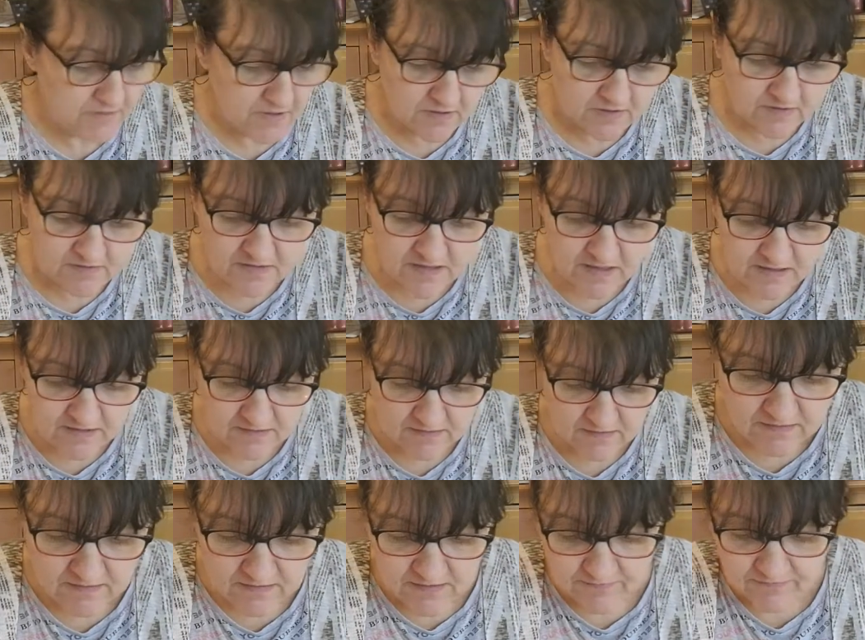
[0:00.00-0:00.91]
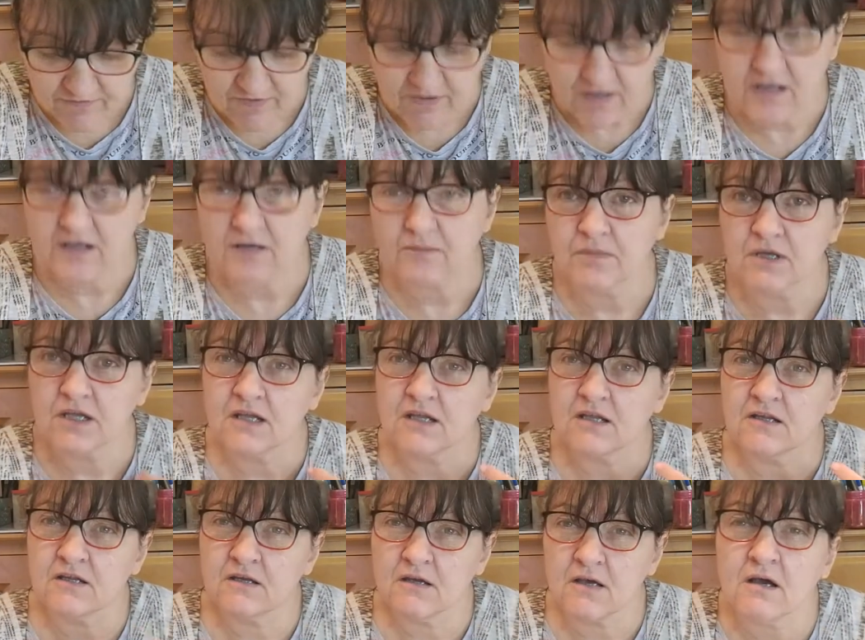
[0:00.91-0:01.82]
Because like, if you're like me
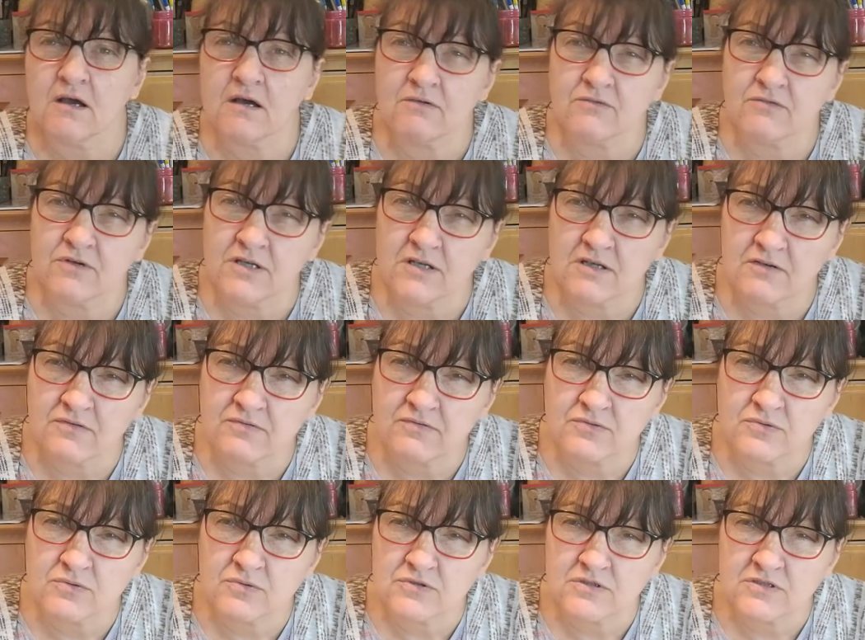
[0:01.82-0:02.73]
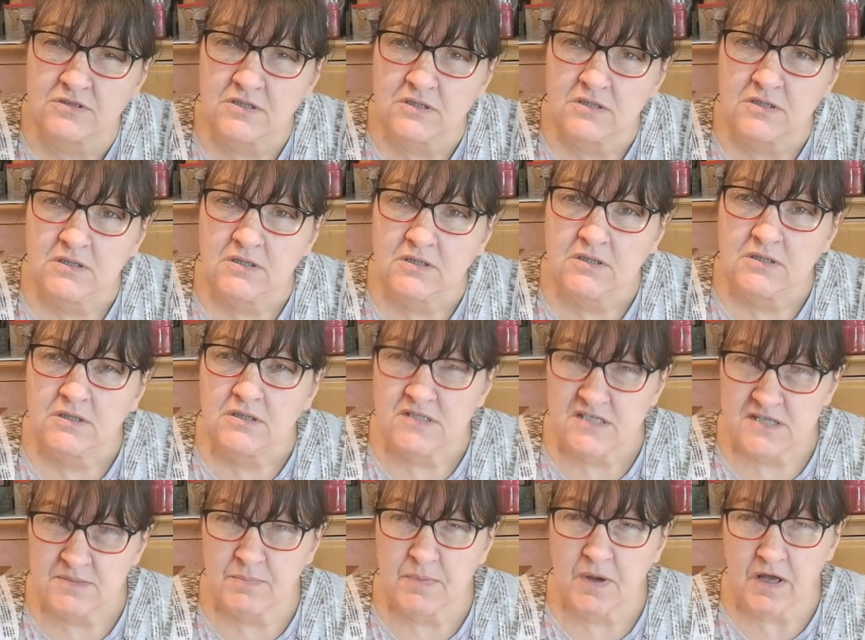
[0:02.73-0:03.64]
and you can't really afford
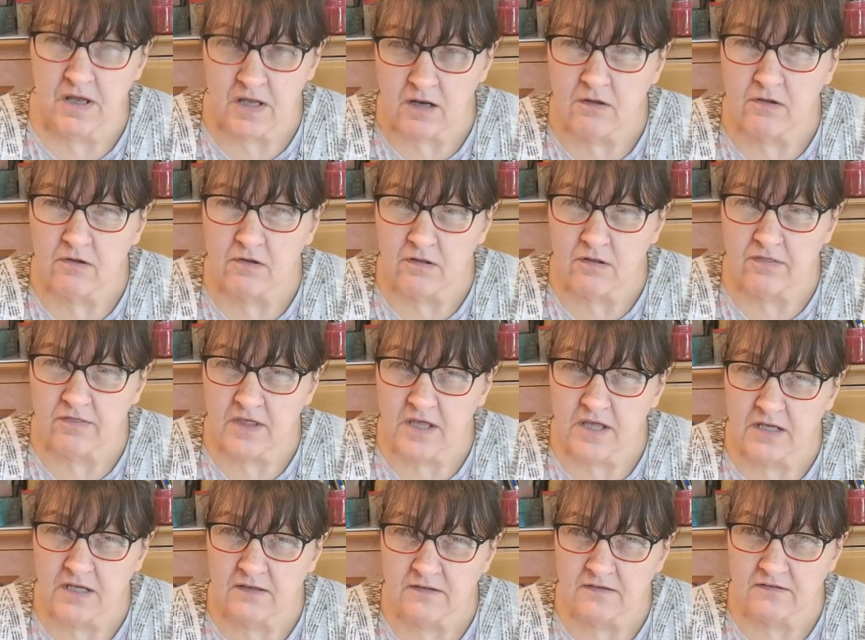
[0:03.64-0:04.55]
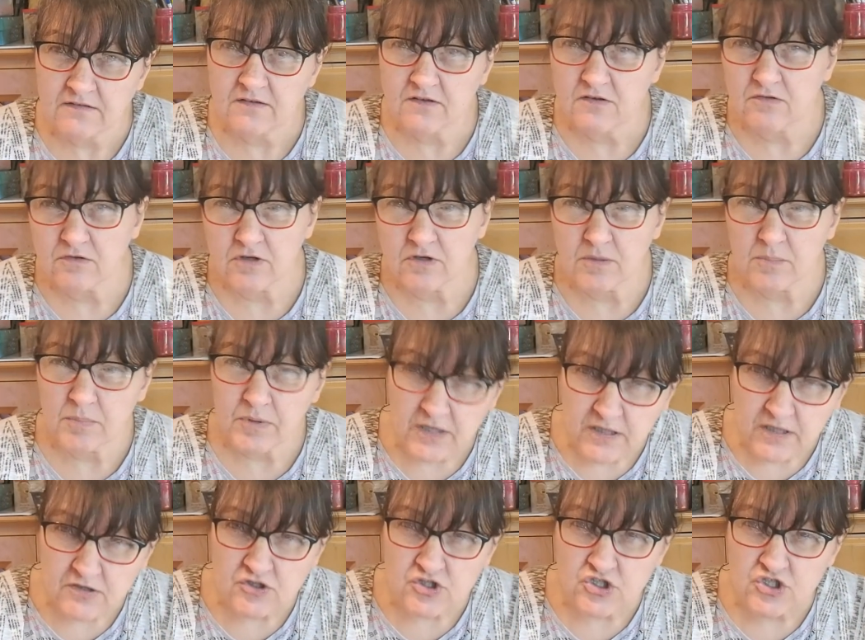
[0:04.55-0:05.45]
to buy a lot of things, so you've got to pick
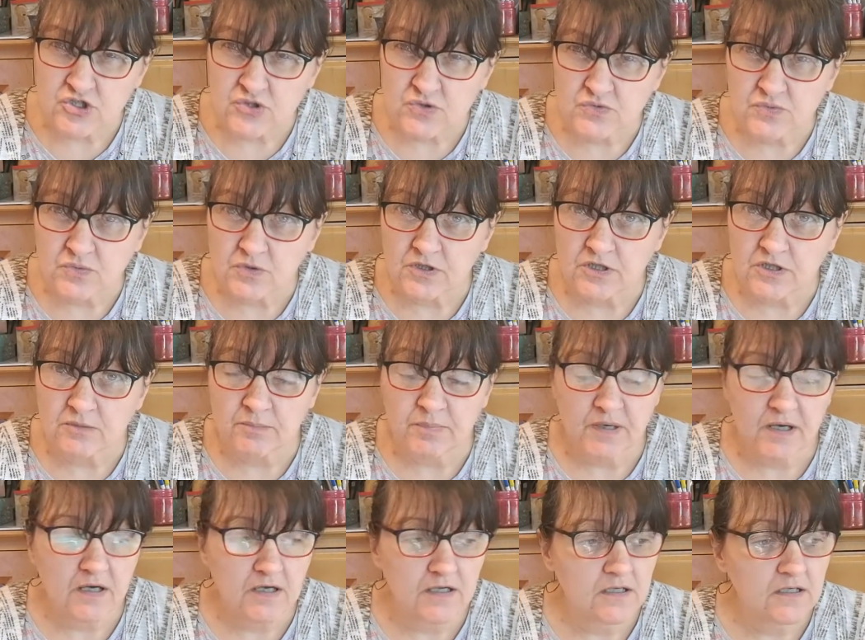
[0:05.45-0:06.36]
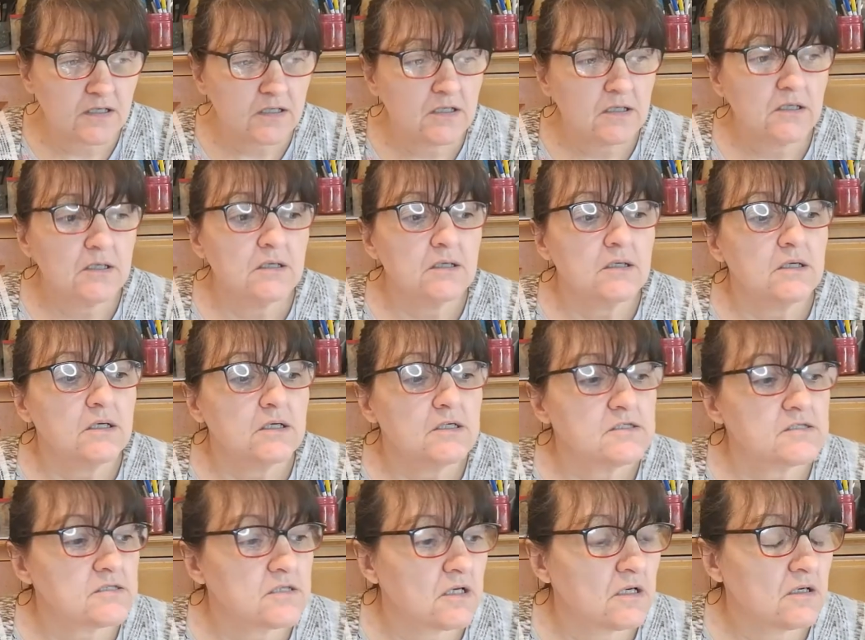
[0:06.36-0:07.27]
and choose what you buy.
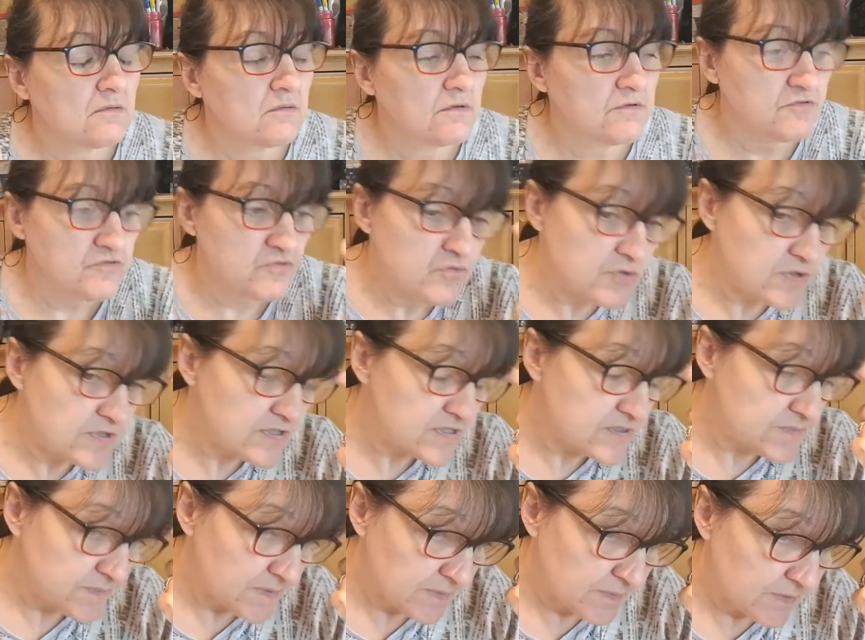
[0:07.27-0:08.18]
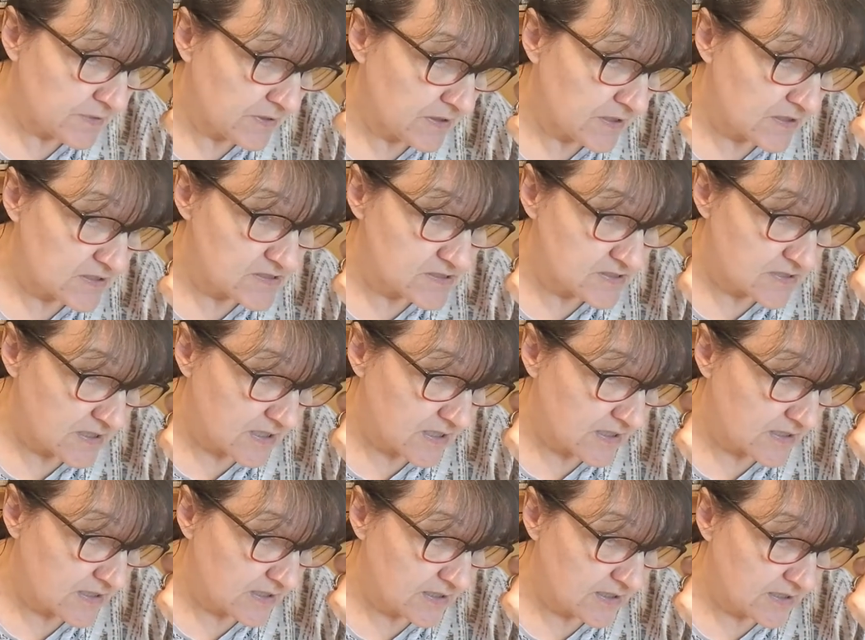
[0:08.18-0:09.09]
So I was talking to Pippa last
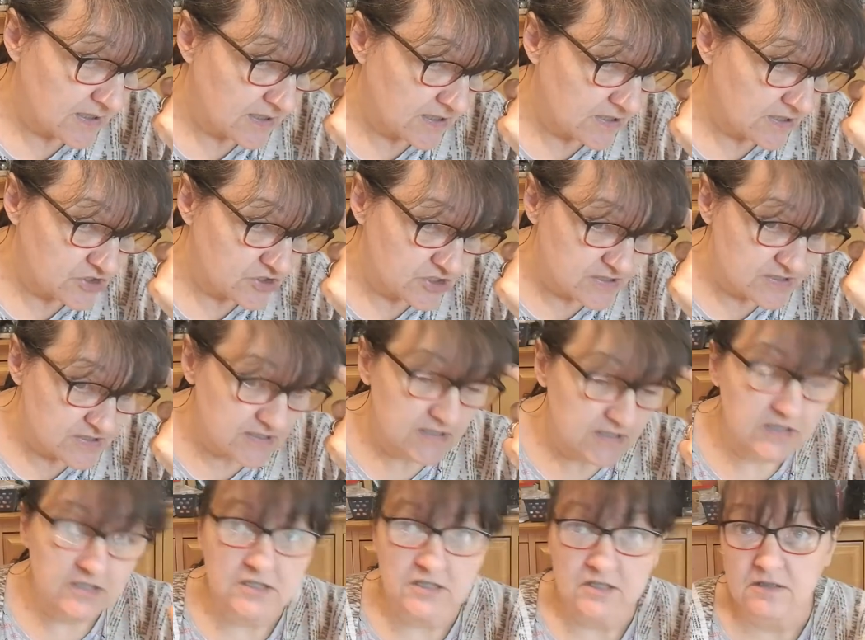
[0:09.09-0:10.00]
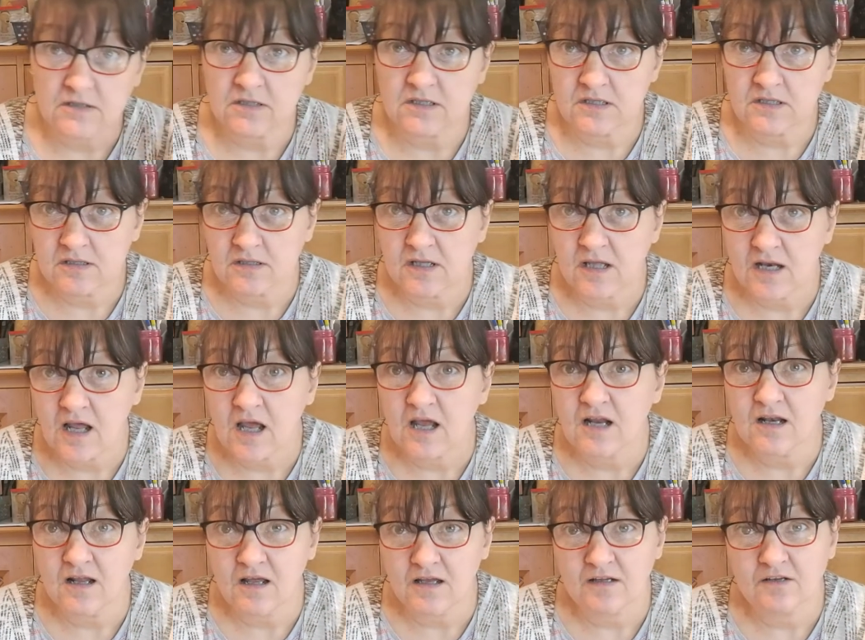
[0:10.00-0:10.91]
night, and she said that, and I
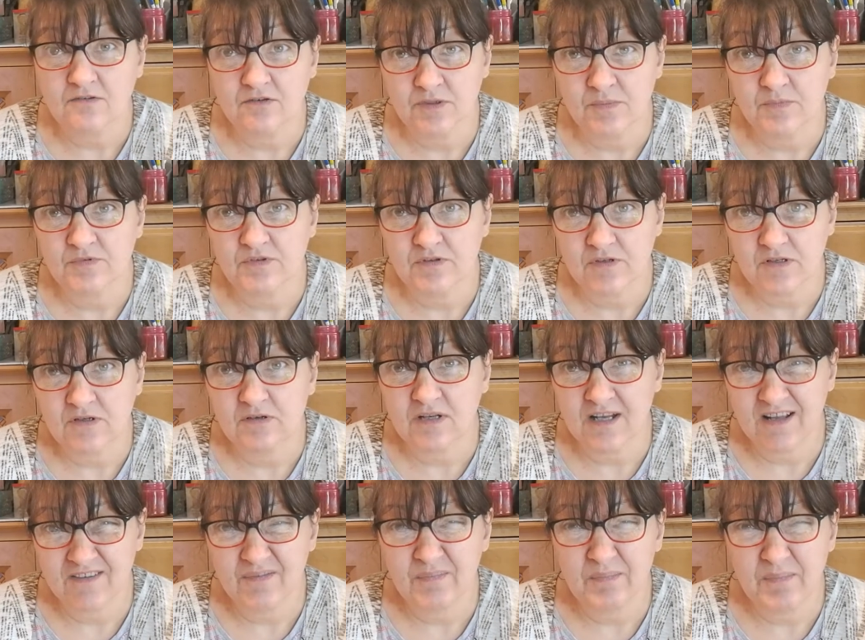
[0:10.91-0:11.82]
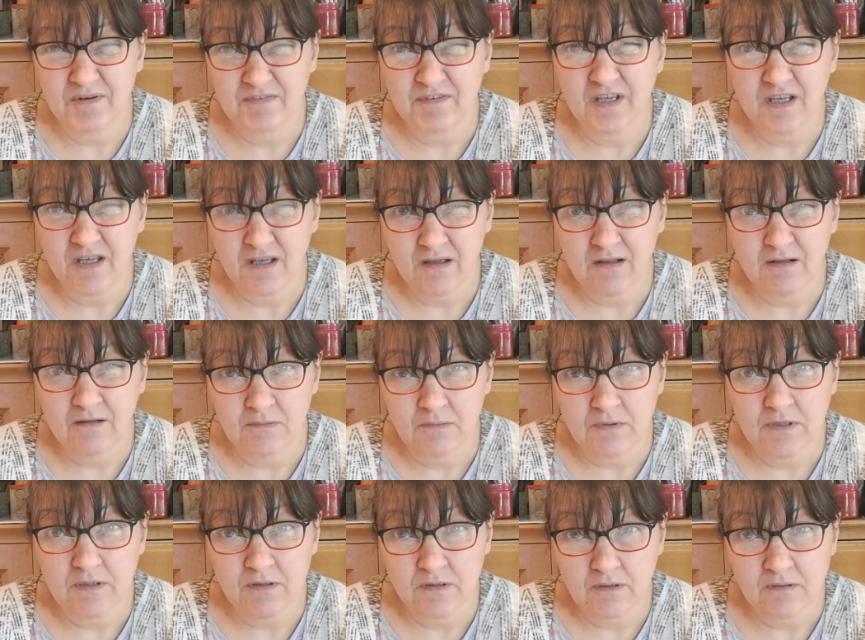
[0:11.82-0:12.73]
like groups that you can have a bit of a giggle
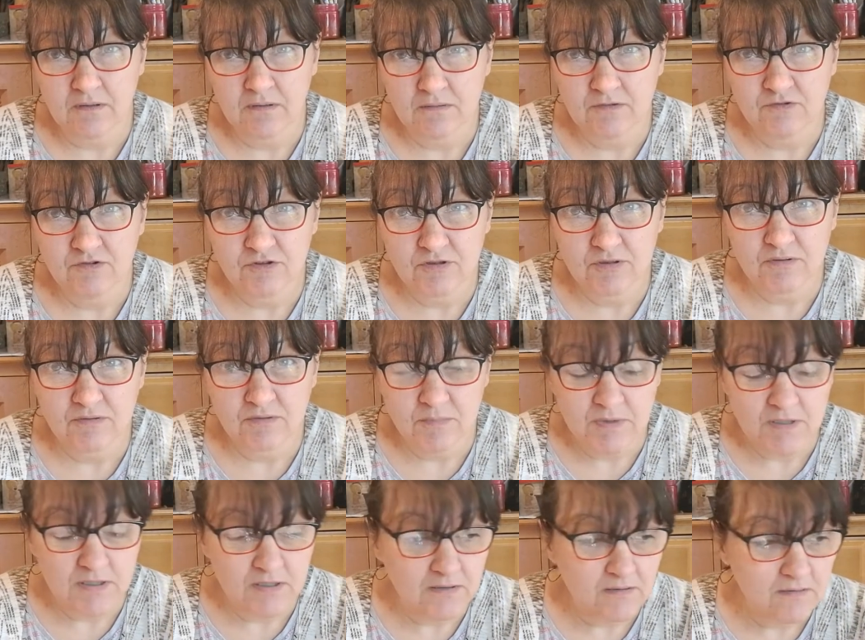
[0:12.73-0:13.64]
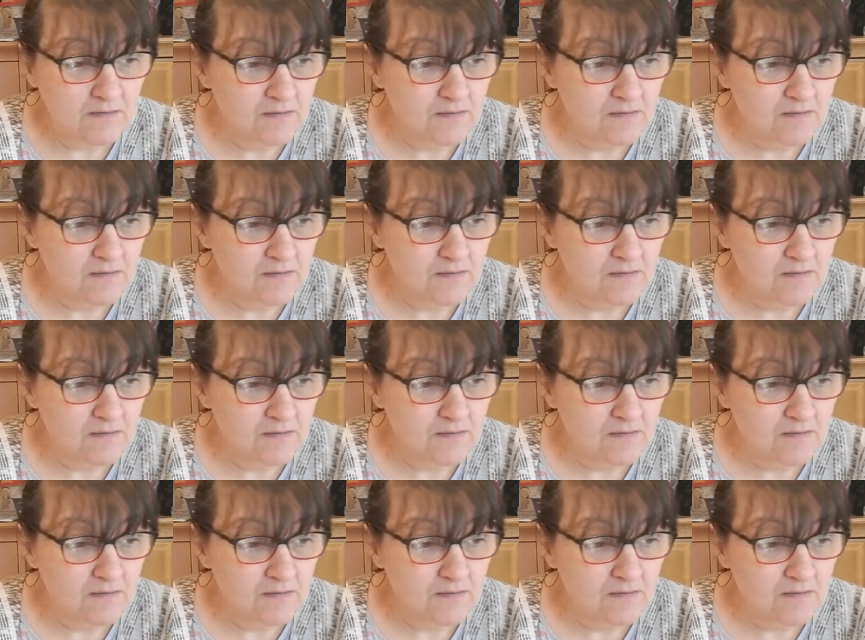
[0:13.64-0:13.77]
with, do you know what I mean?